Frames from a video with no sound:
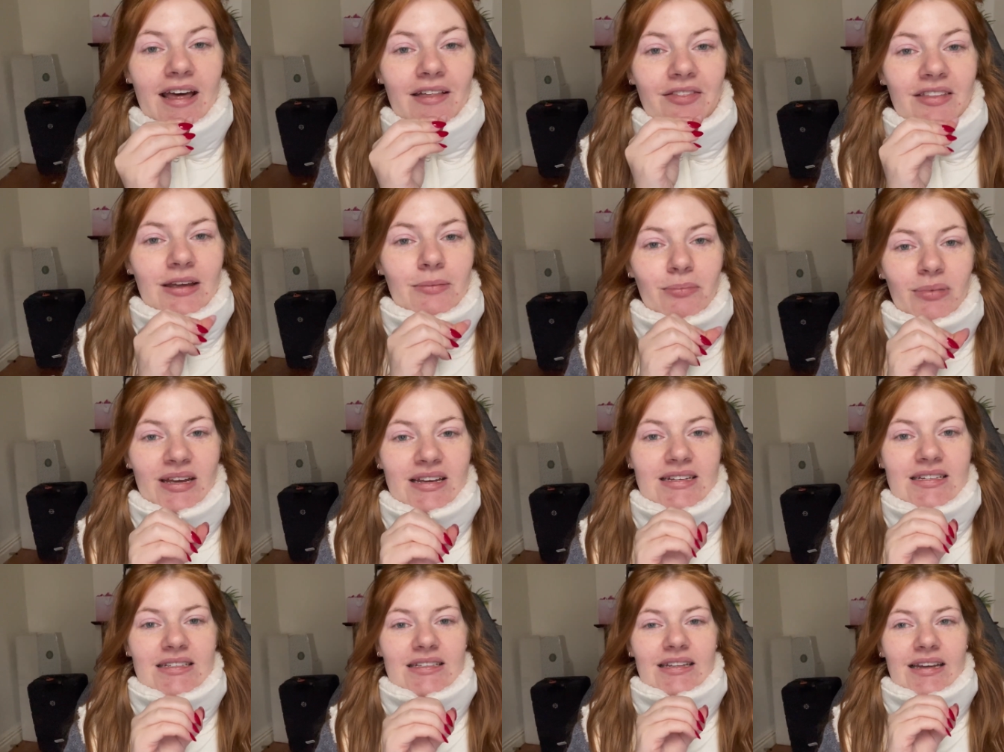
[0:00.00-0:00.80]
the
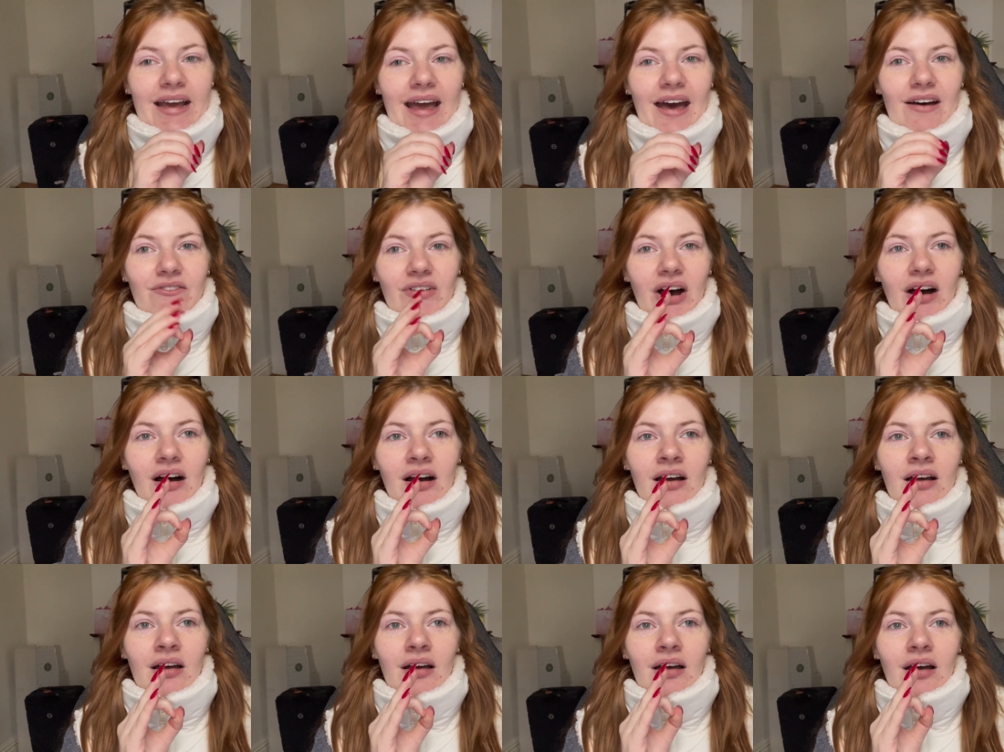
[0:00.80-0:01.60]
biggest thing ever.
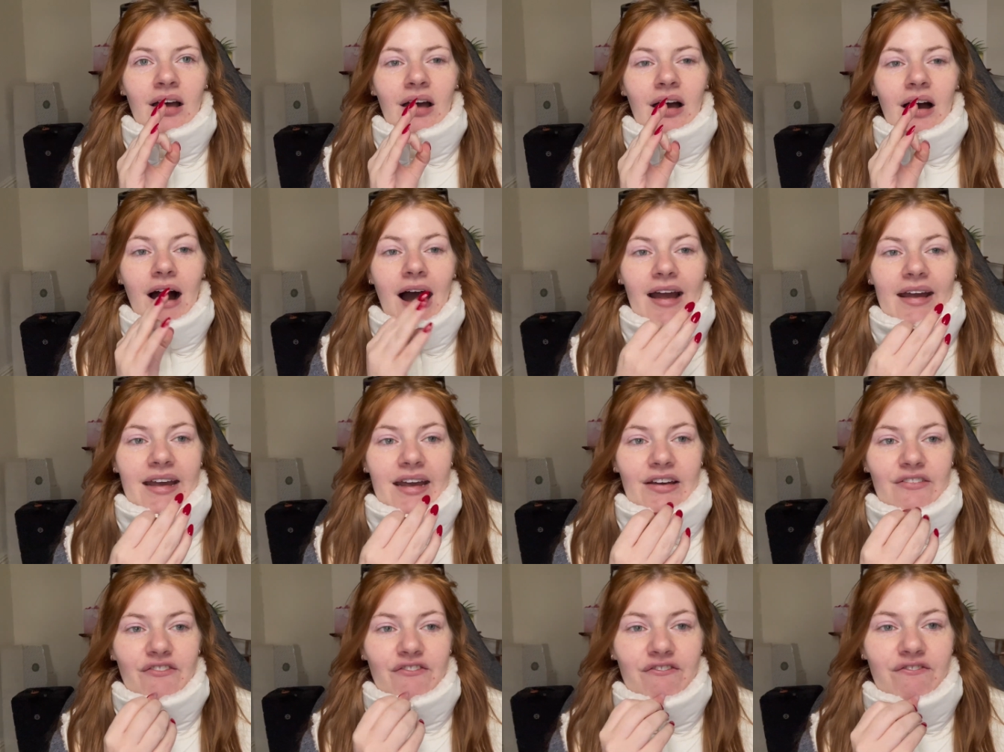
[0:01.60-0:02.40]
I
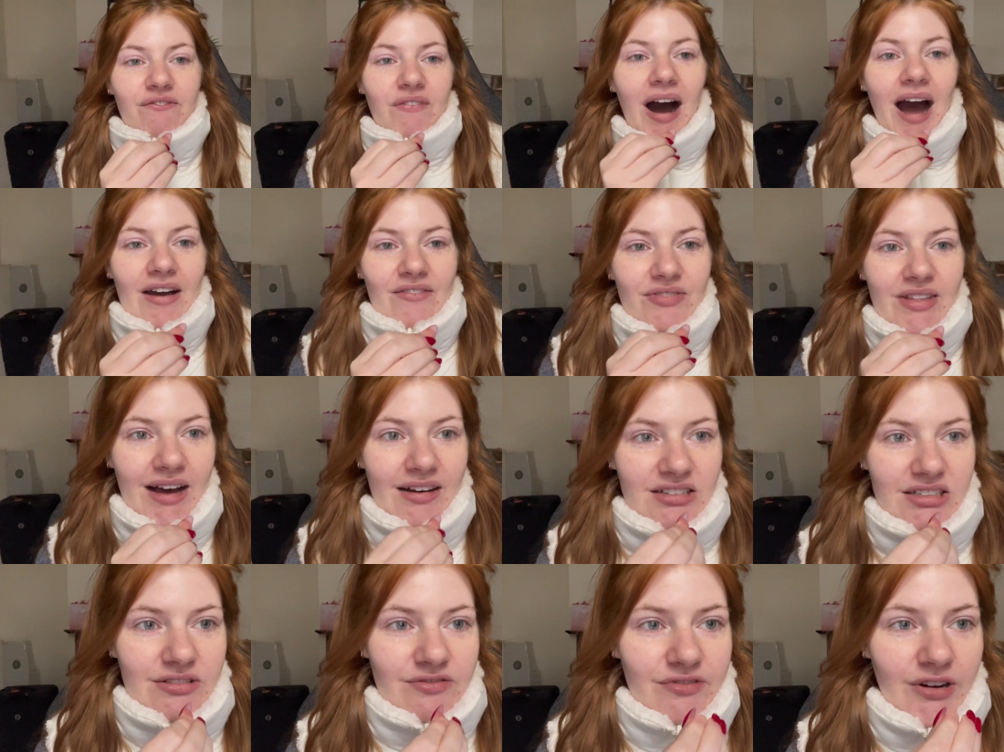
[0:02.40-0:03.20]
hit
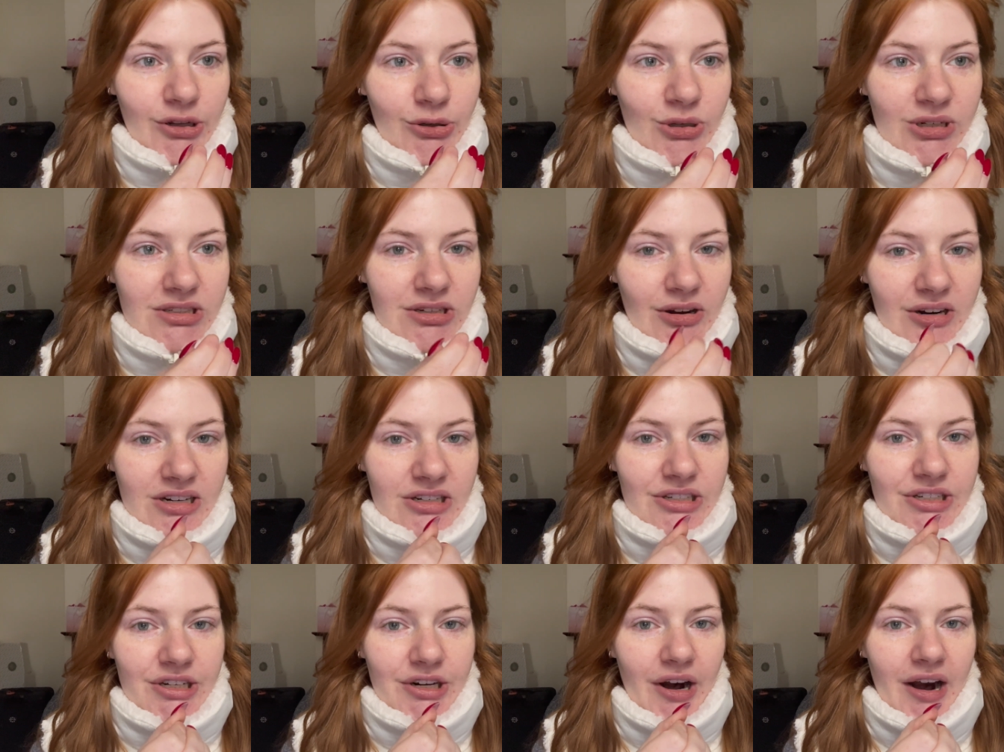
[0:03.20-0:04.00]
5,000 followers on
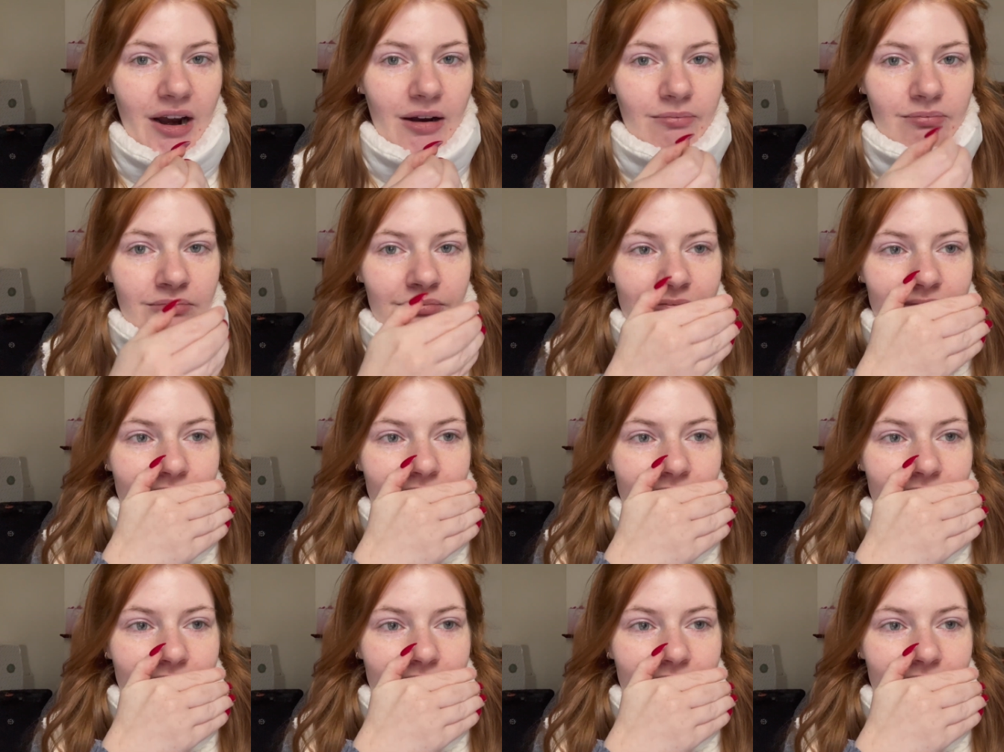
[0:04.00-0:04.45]
Instagram.